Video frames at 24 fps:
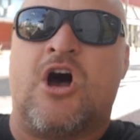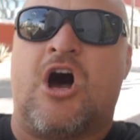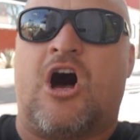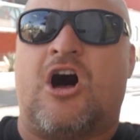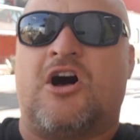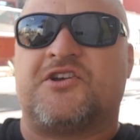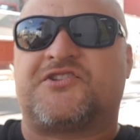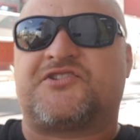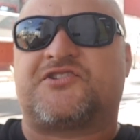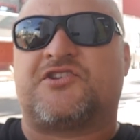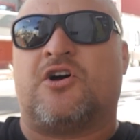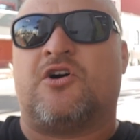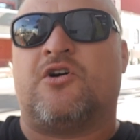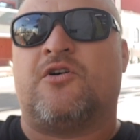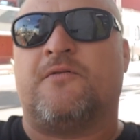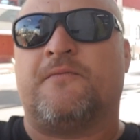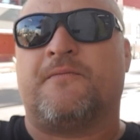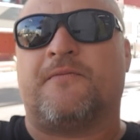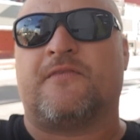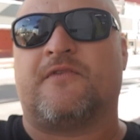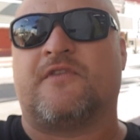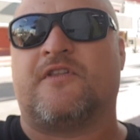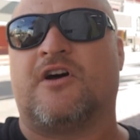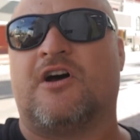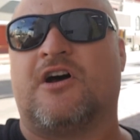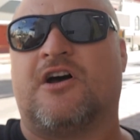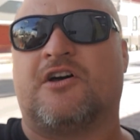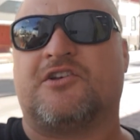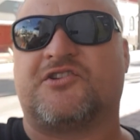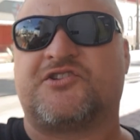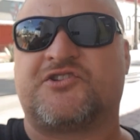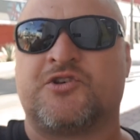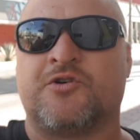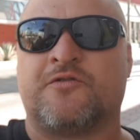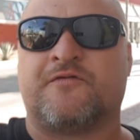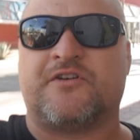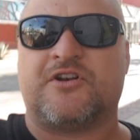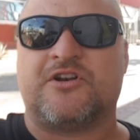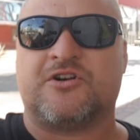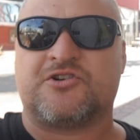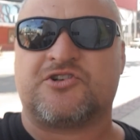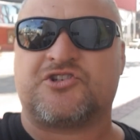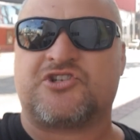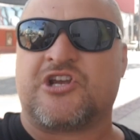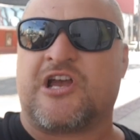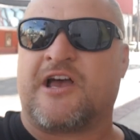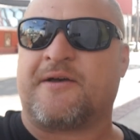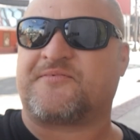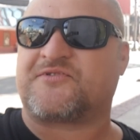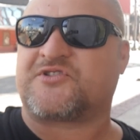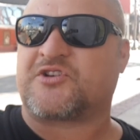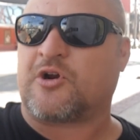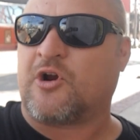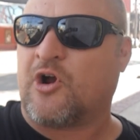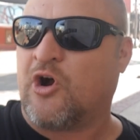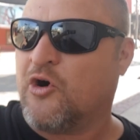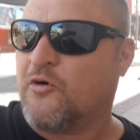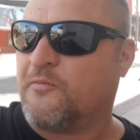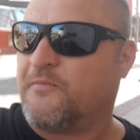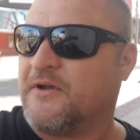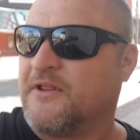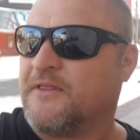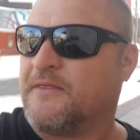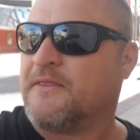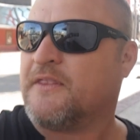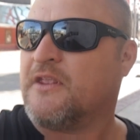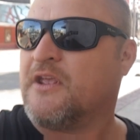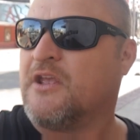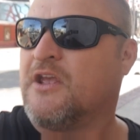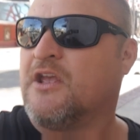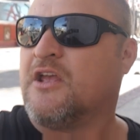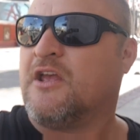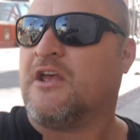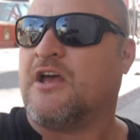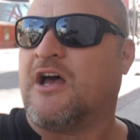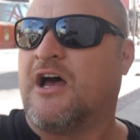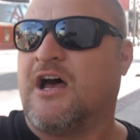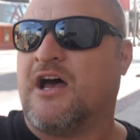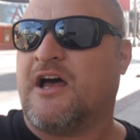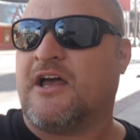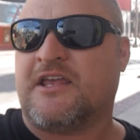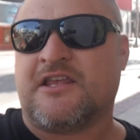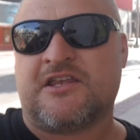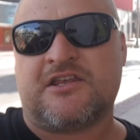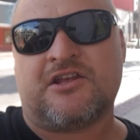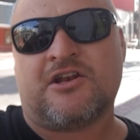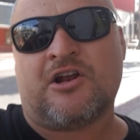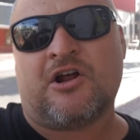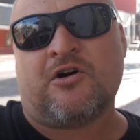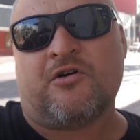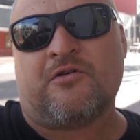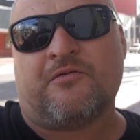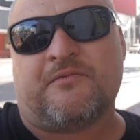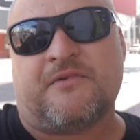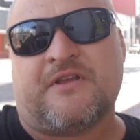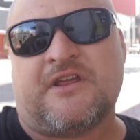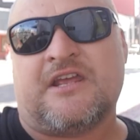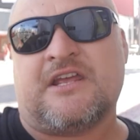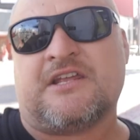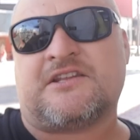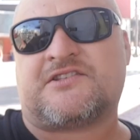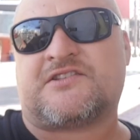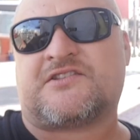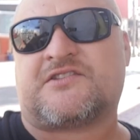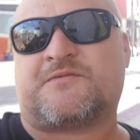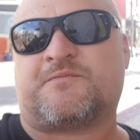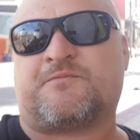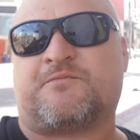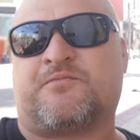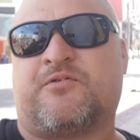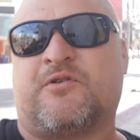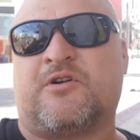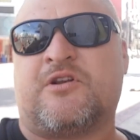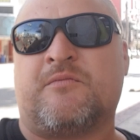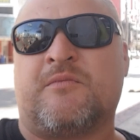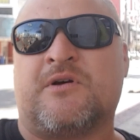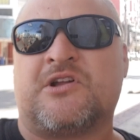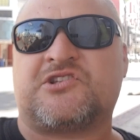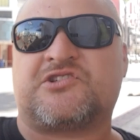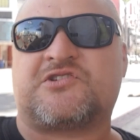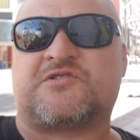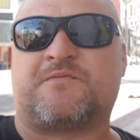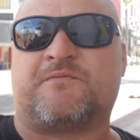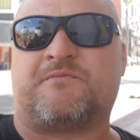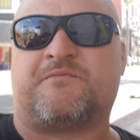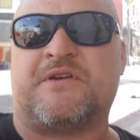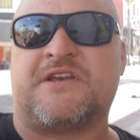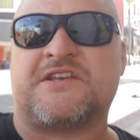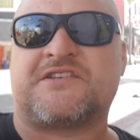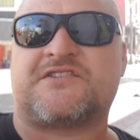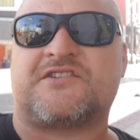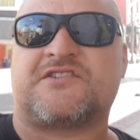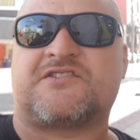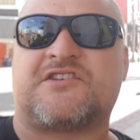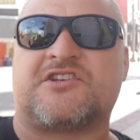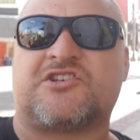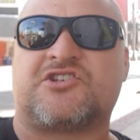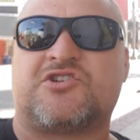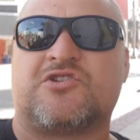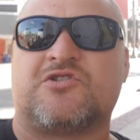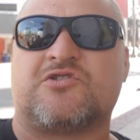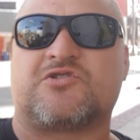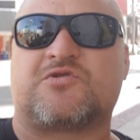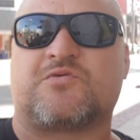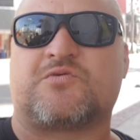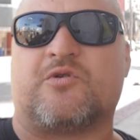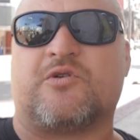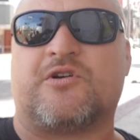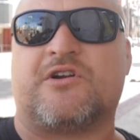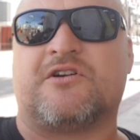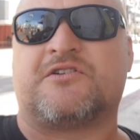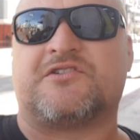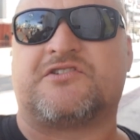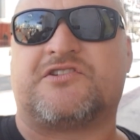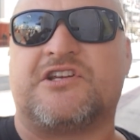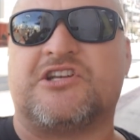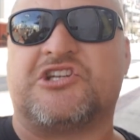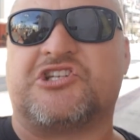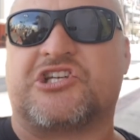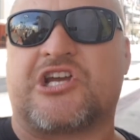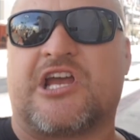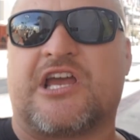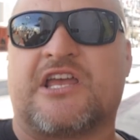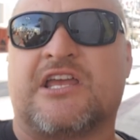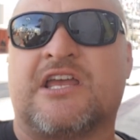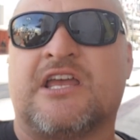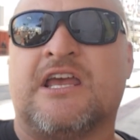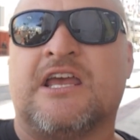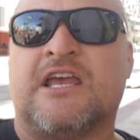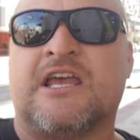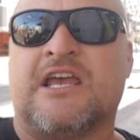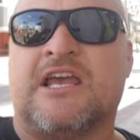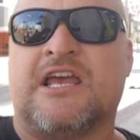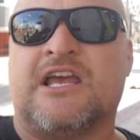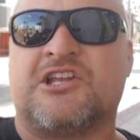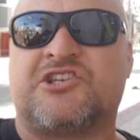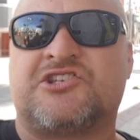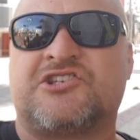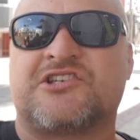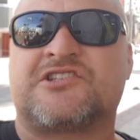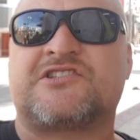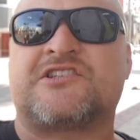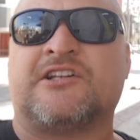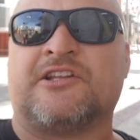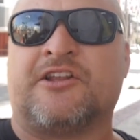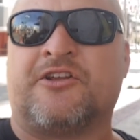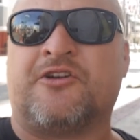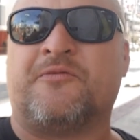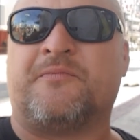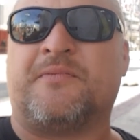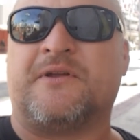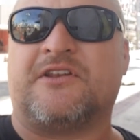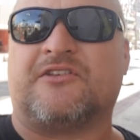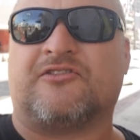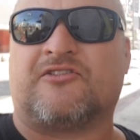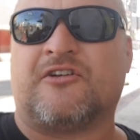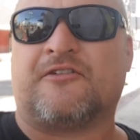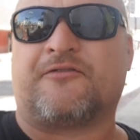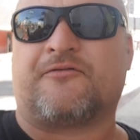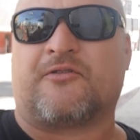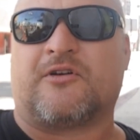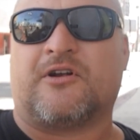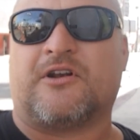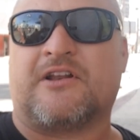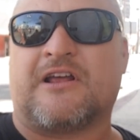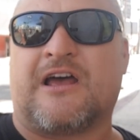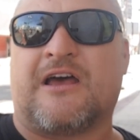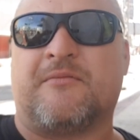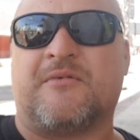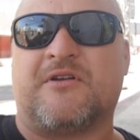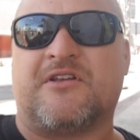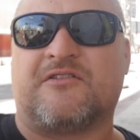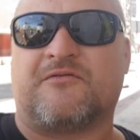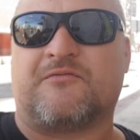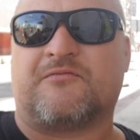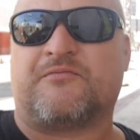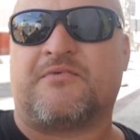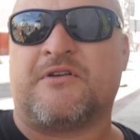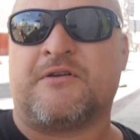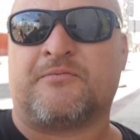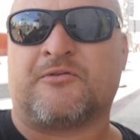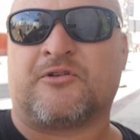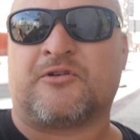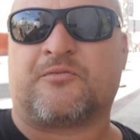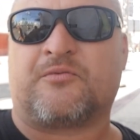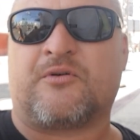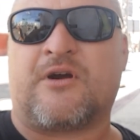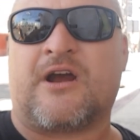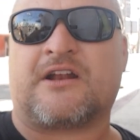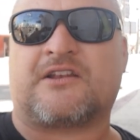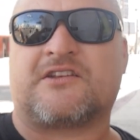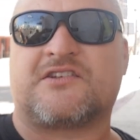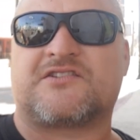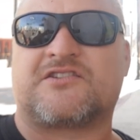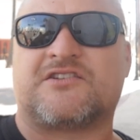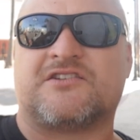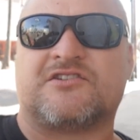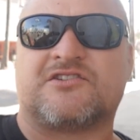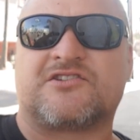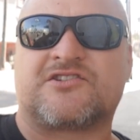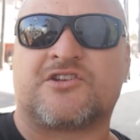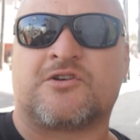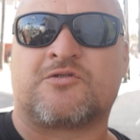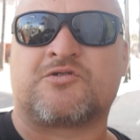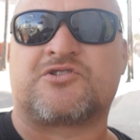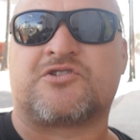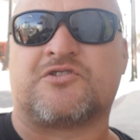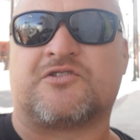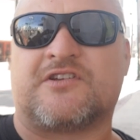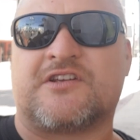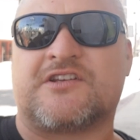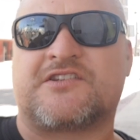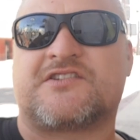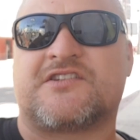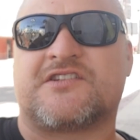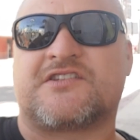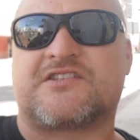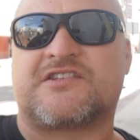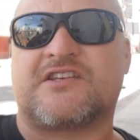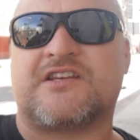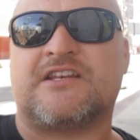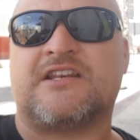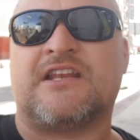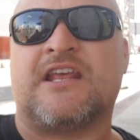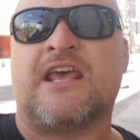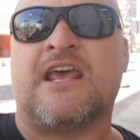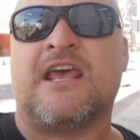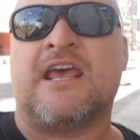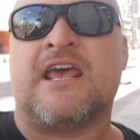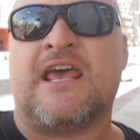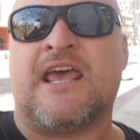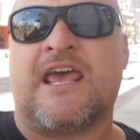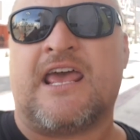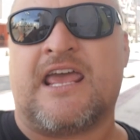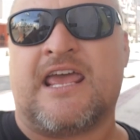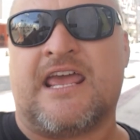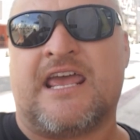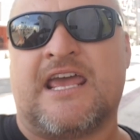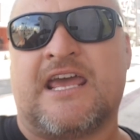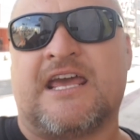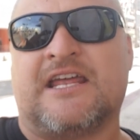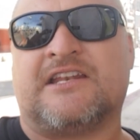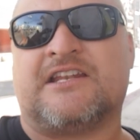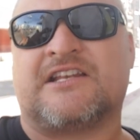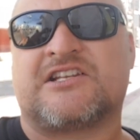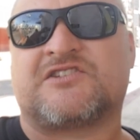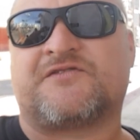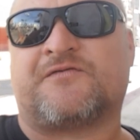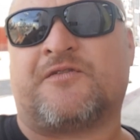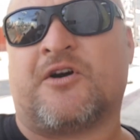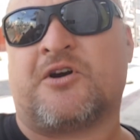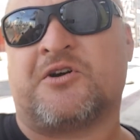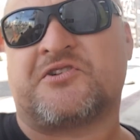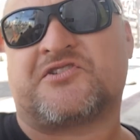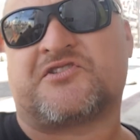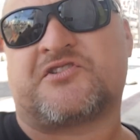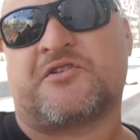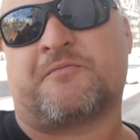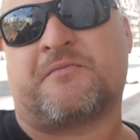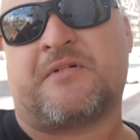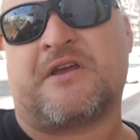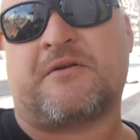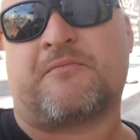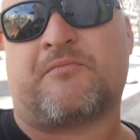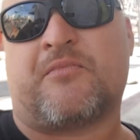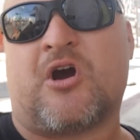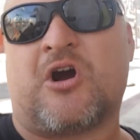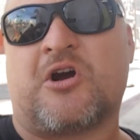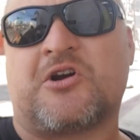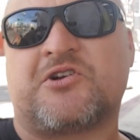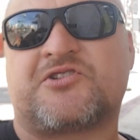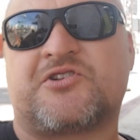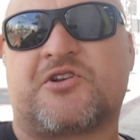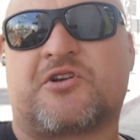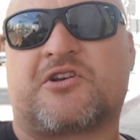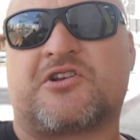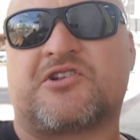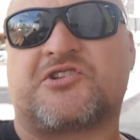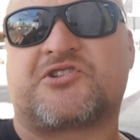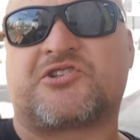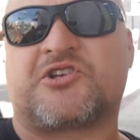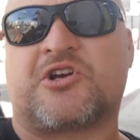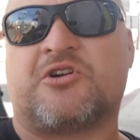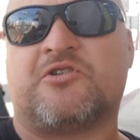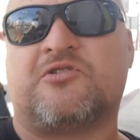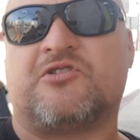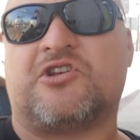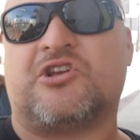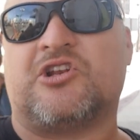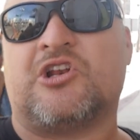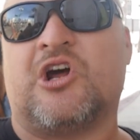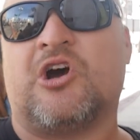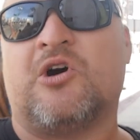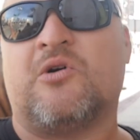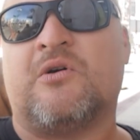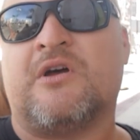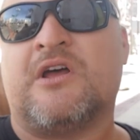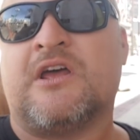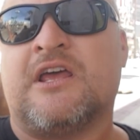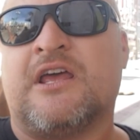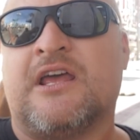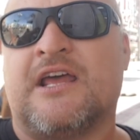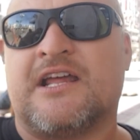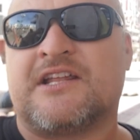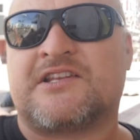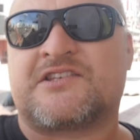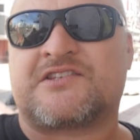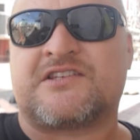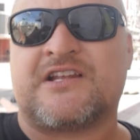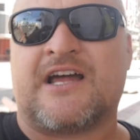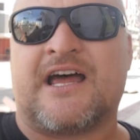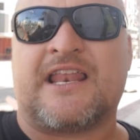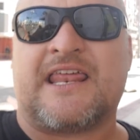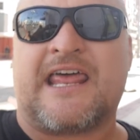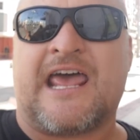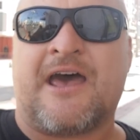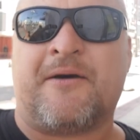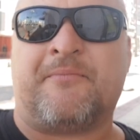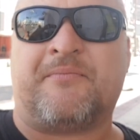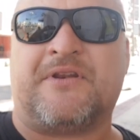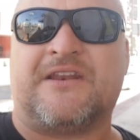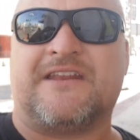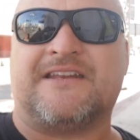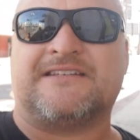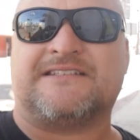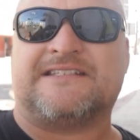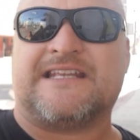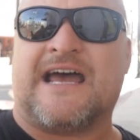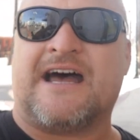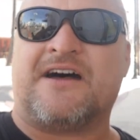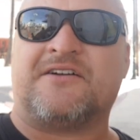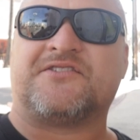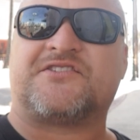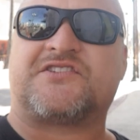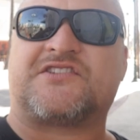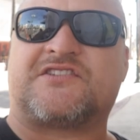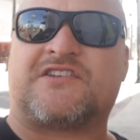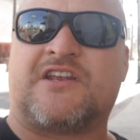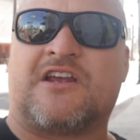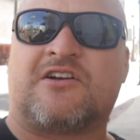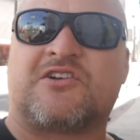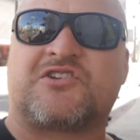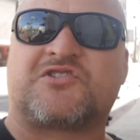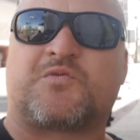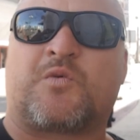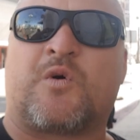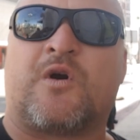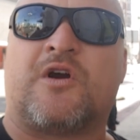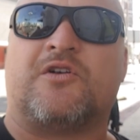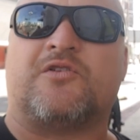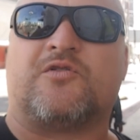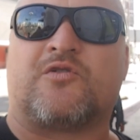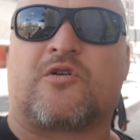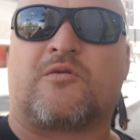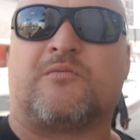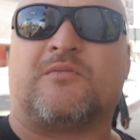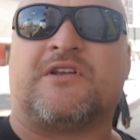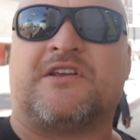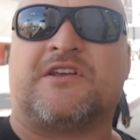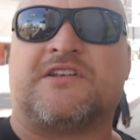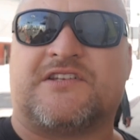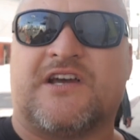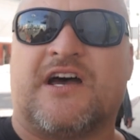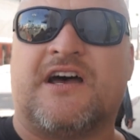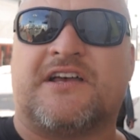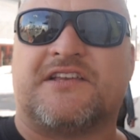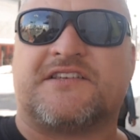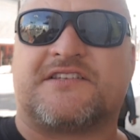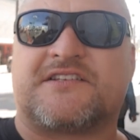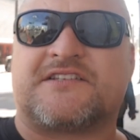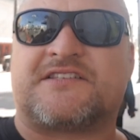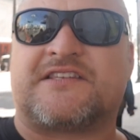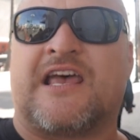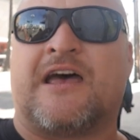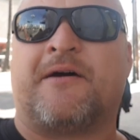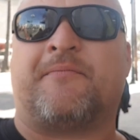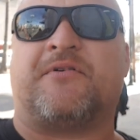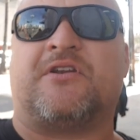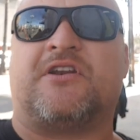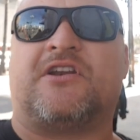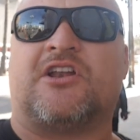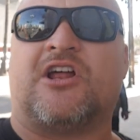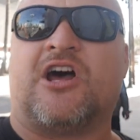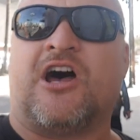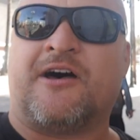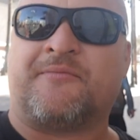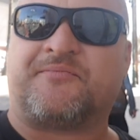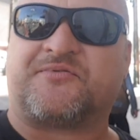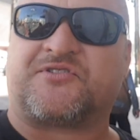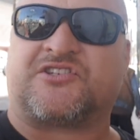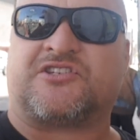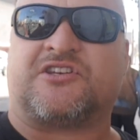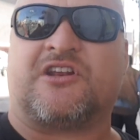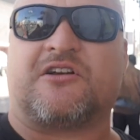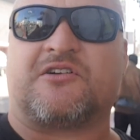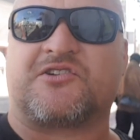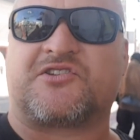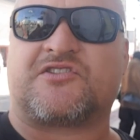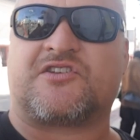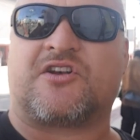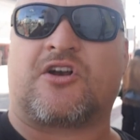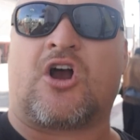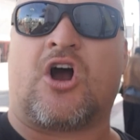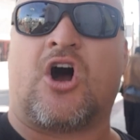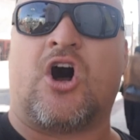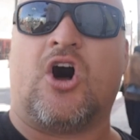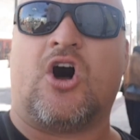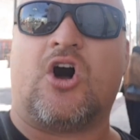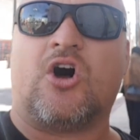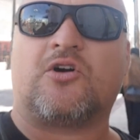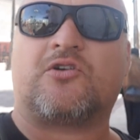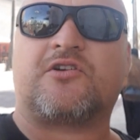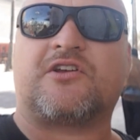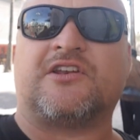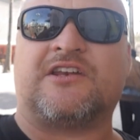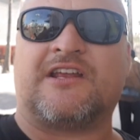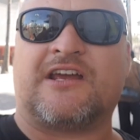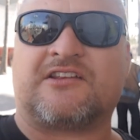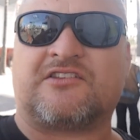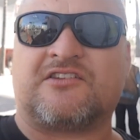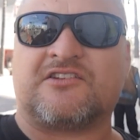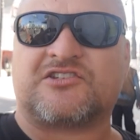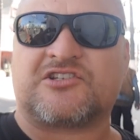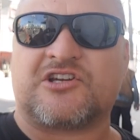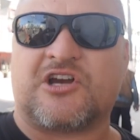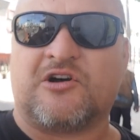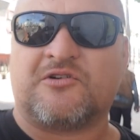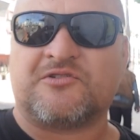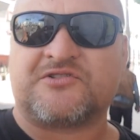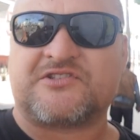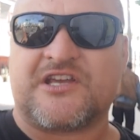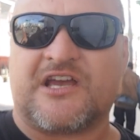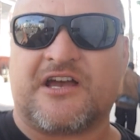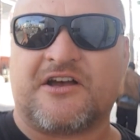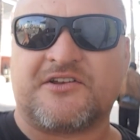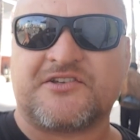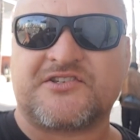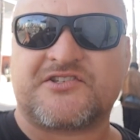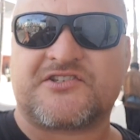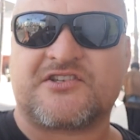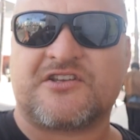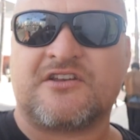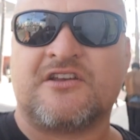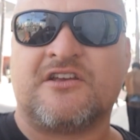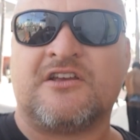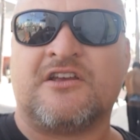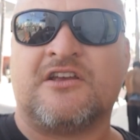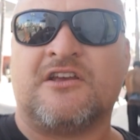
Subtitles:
Also, the souvenir shops are open. You know, it's pretty much business as usual here in TJ. It's just a little bit different. I mean, people are practicing the social distancing. And as far as the big bars are concerned, you know, it's not happening downstairs where it normally does. It's happening upstairs. They're all connected to hotels.